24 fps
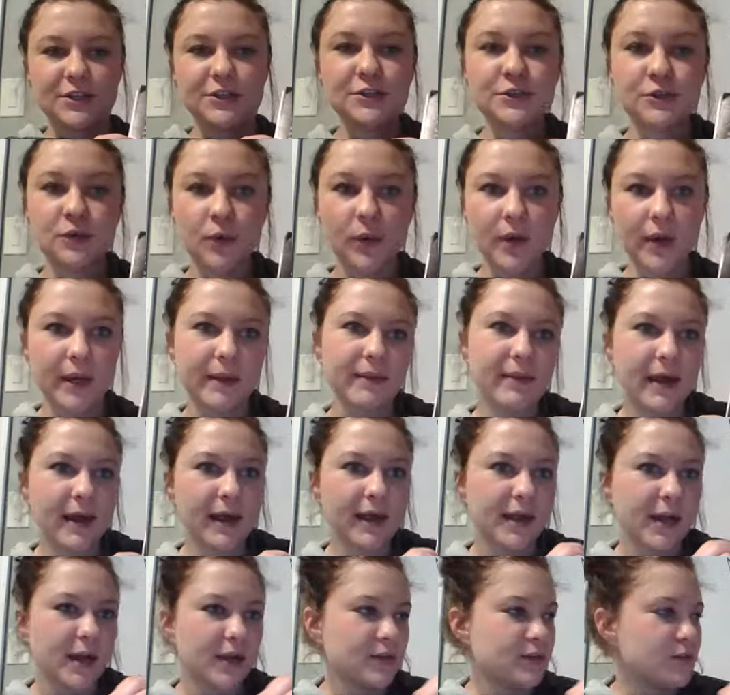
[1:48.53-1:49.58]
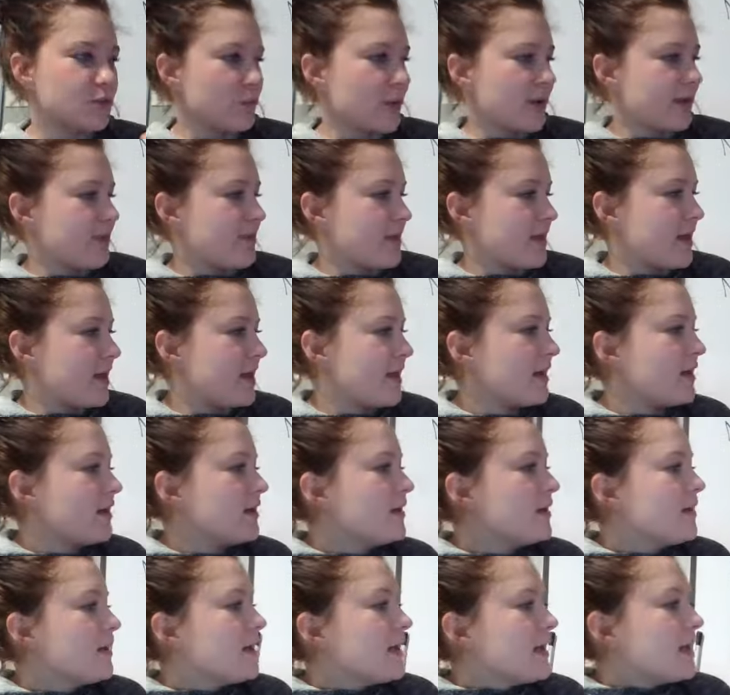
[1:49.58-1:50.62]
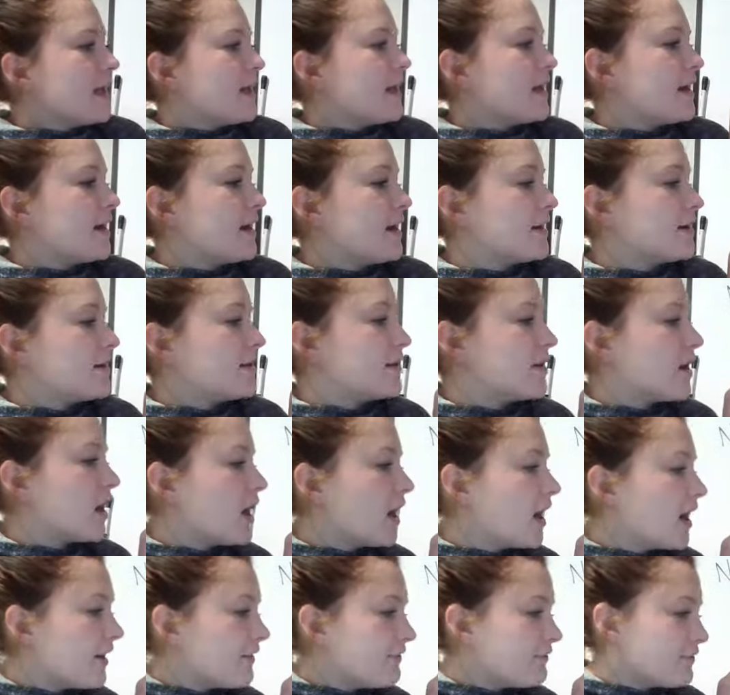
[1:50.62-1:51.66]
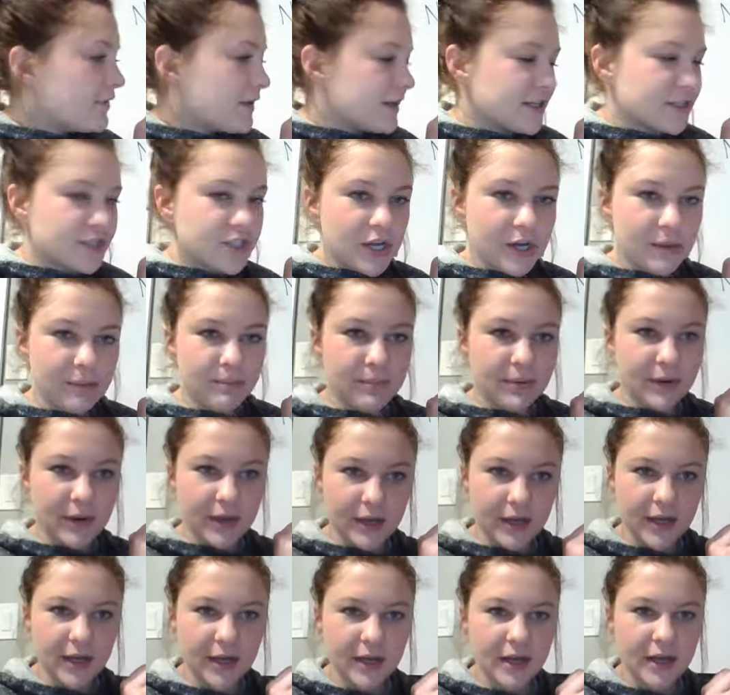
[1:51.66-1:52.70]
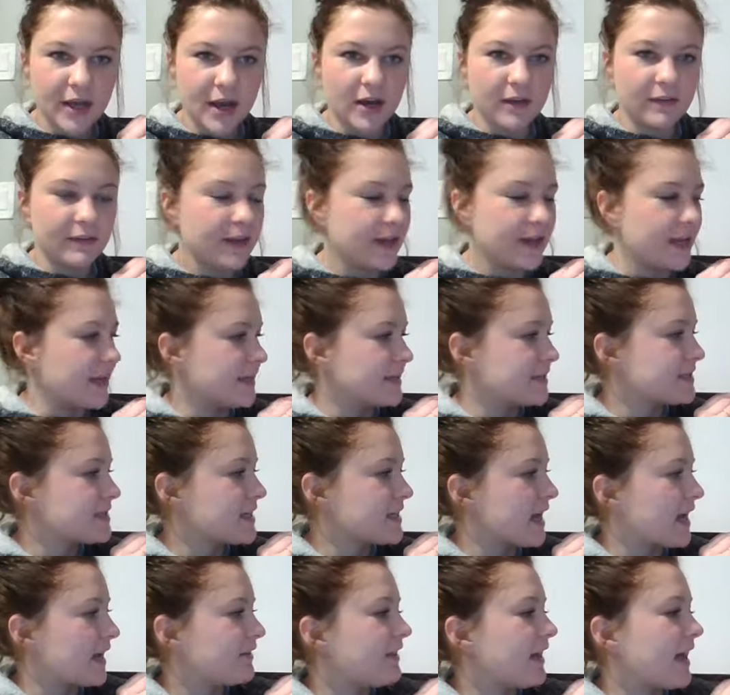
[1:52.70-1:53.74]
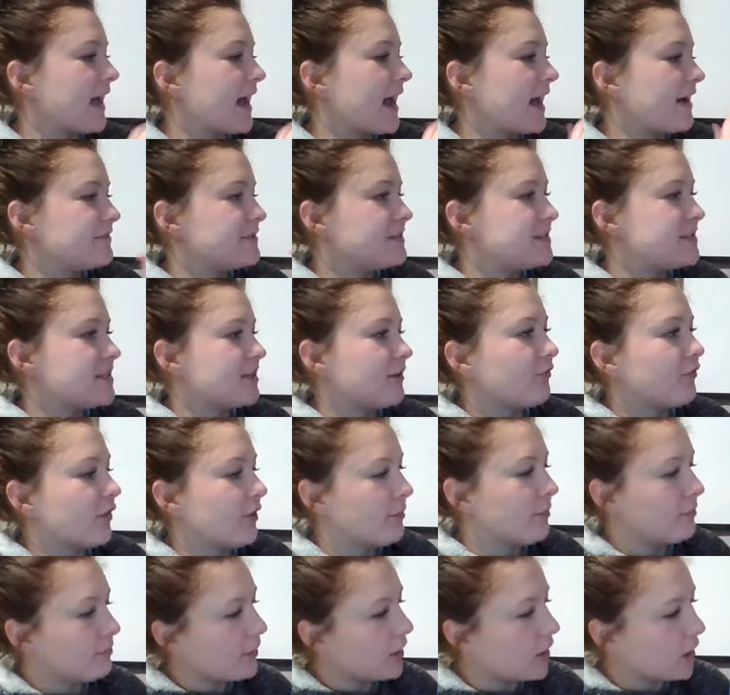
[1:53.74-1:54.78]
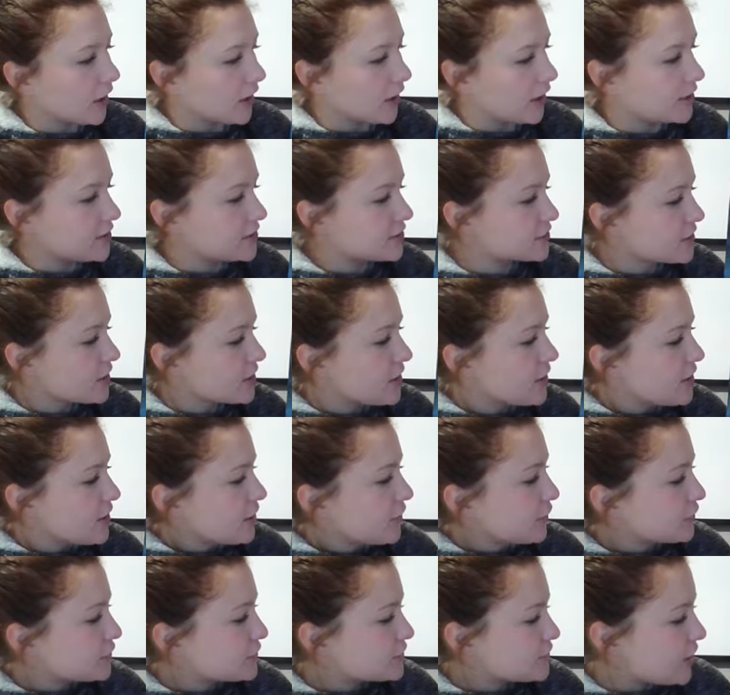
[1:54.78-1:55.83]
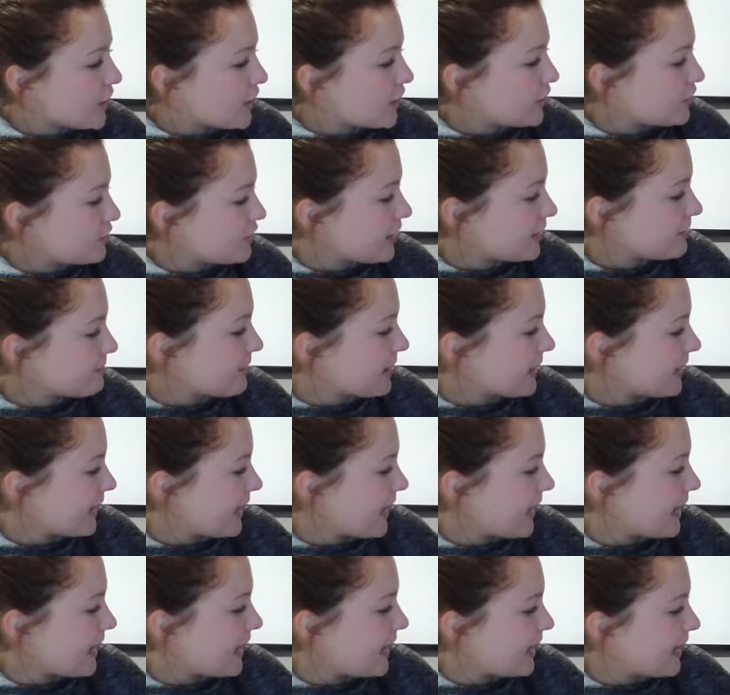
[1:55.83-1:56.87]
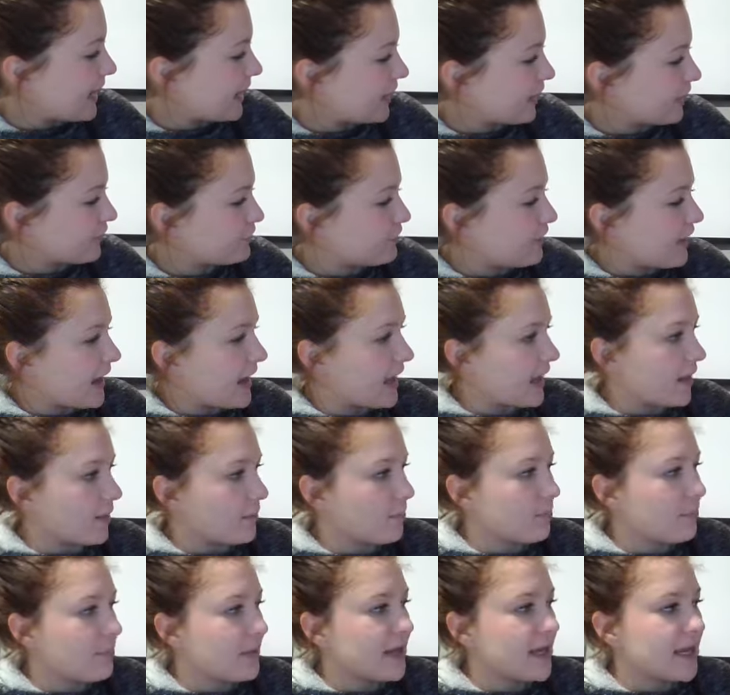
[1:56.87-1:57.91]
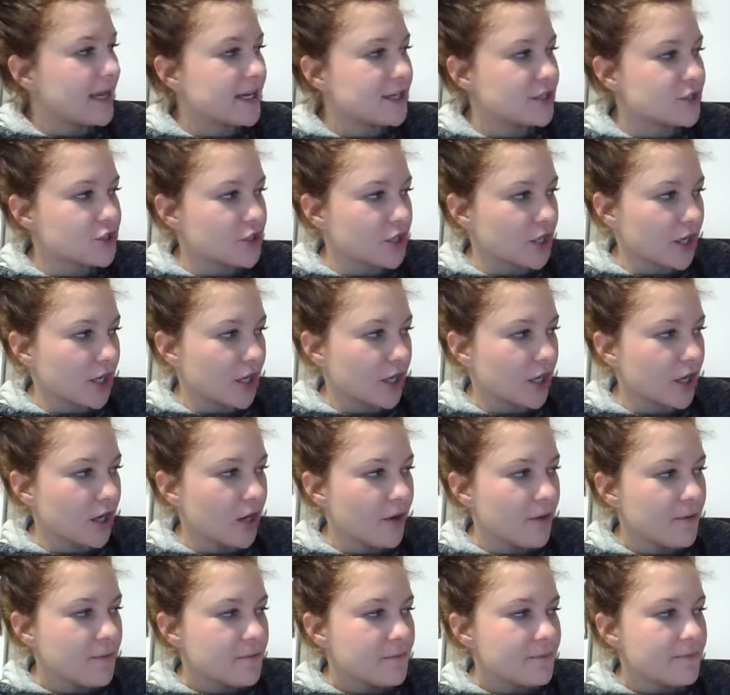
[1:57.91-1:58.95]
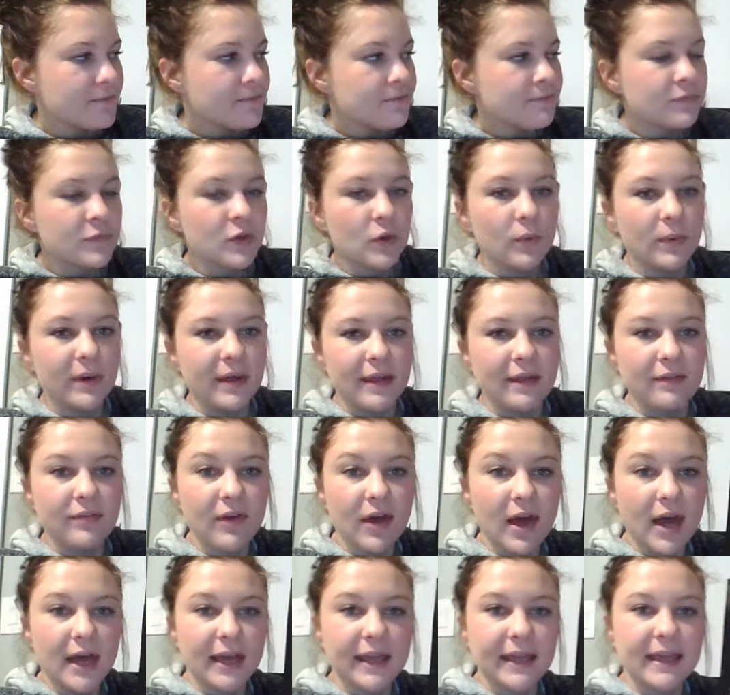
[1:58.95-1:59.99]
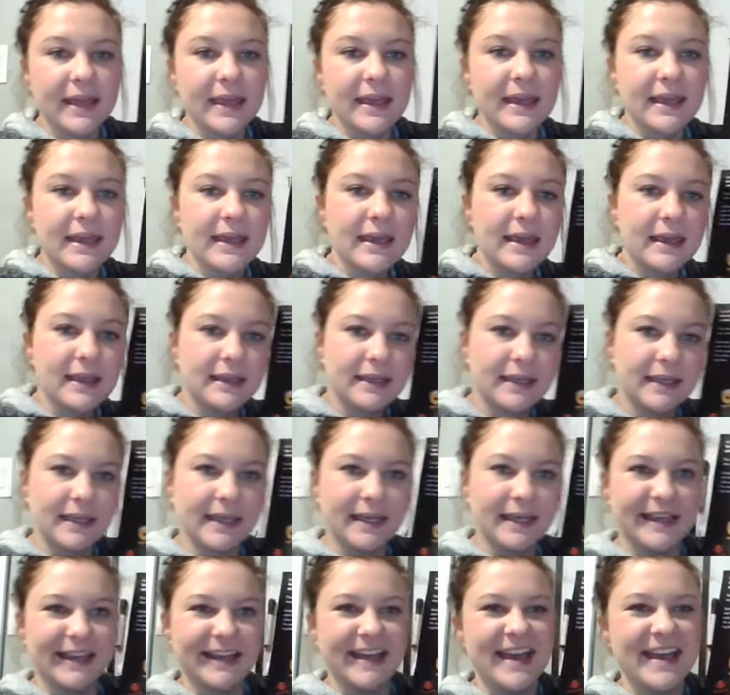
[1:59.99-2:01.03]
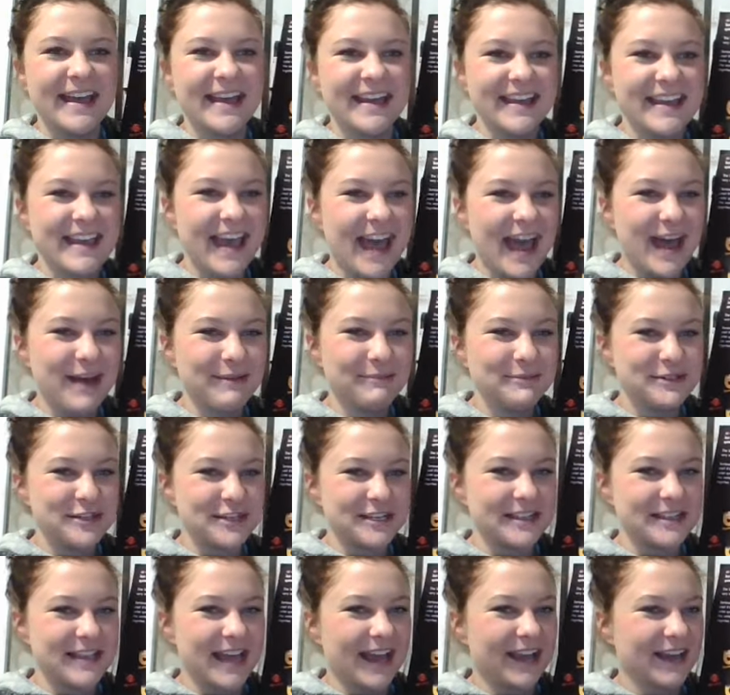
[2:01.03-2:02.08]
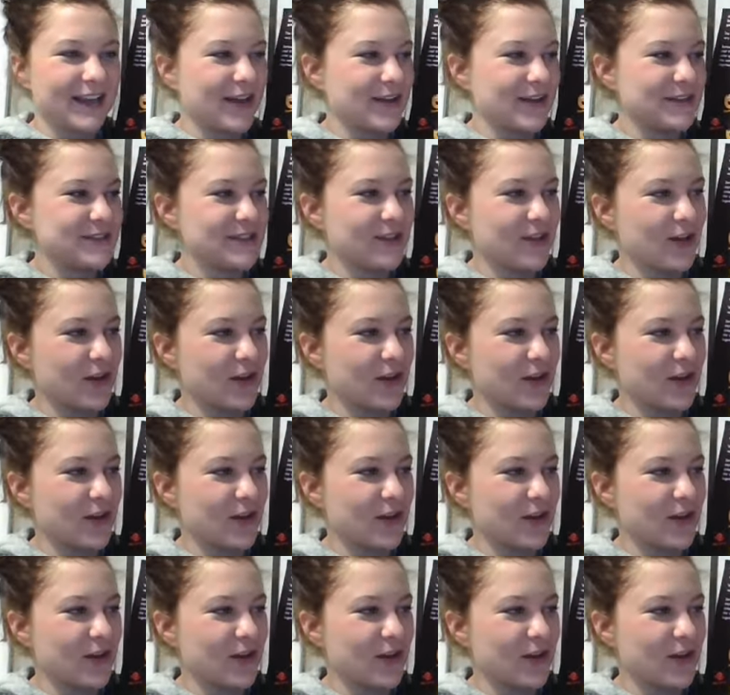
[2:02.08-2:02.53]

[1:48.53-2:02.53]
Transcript: a story that goes with it. In a nonfiction book, on the inside, they have different parts. So they might have a picture with a caption that goes